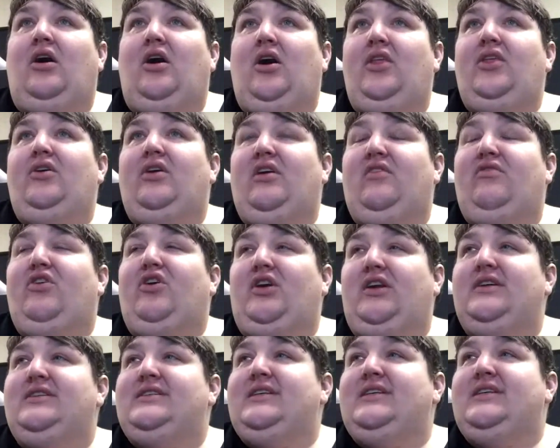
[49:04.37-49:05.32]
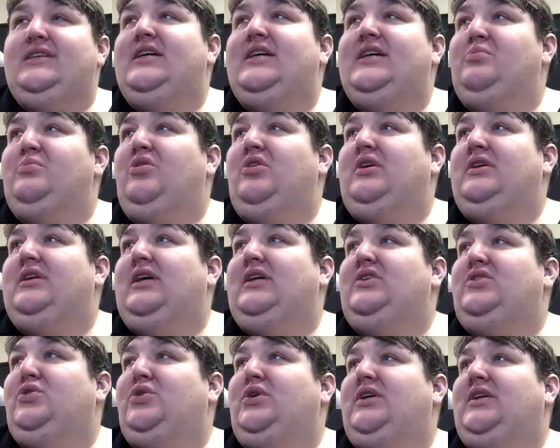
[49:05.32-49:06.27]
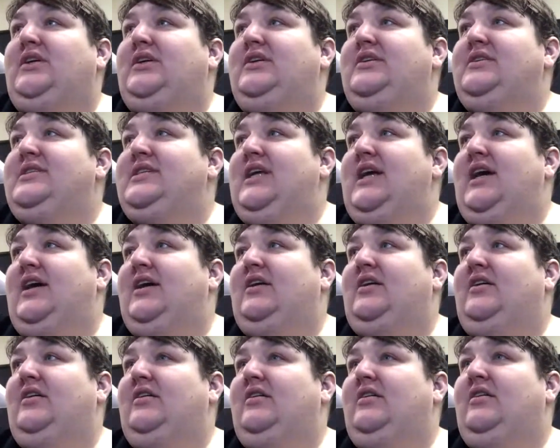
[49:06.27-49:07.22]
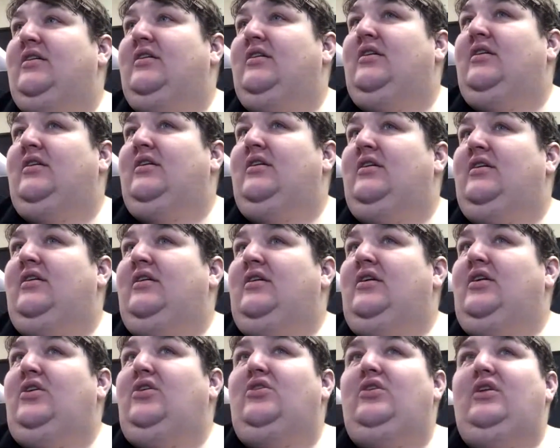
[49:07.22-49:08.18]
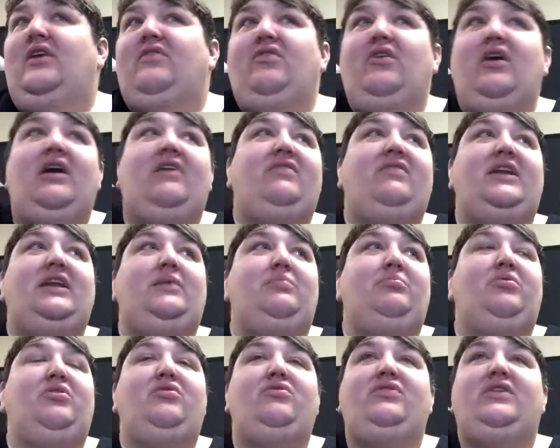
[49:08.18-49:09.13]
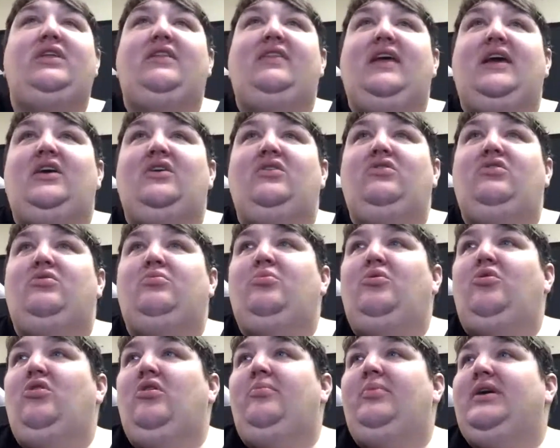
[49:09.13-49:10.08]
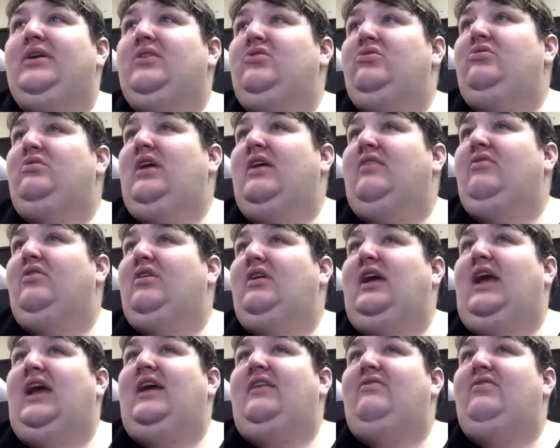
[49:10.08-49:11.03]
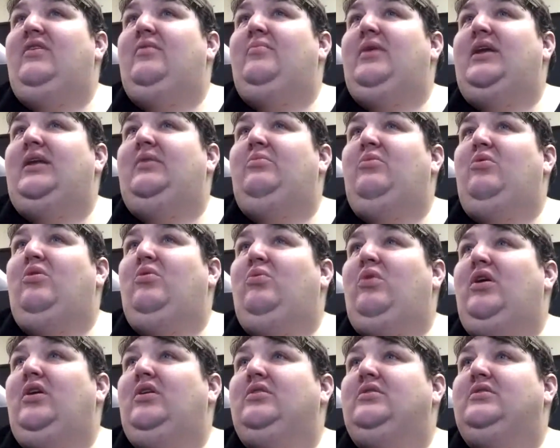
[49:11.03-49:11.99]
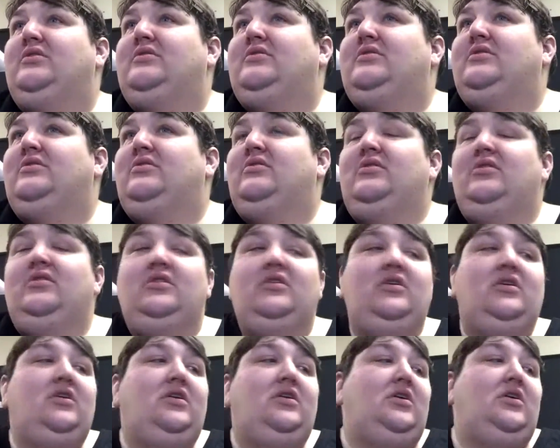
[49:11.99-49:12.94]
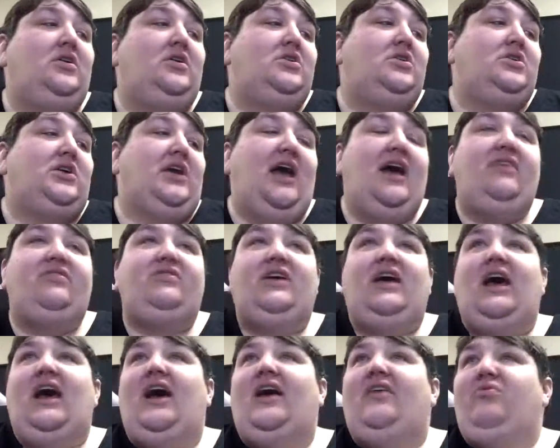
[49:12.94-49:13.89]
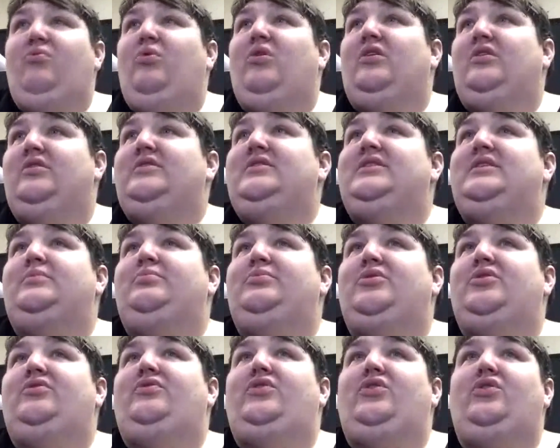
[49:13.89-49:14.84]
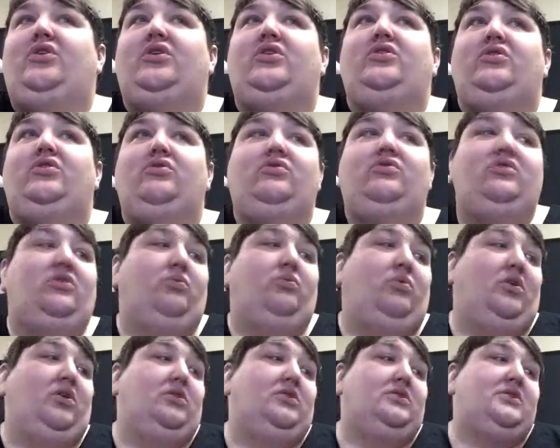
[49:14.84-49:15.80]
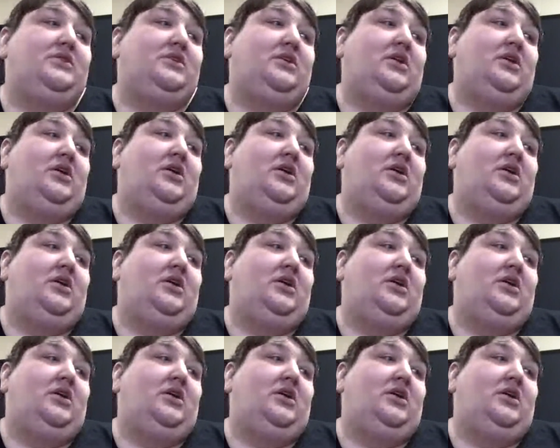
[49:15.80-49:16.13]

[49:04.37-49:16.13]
all they're ever going to say is more, all done, toilet, and snack. You'll never have any proof that they can do more because you never gave them any more words. You have to have words to prove you can use the words.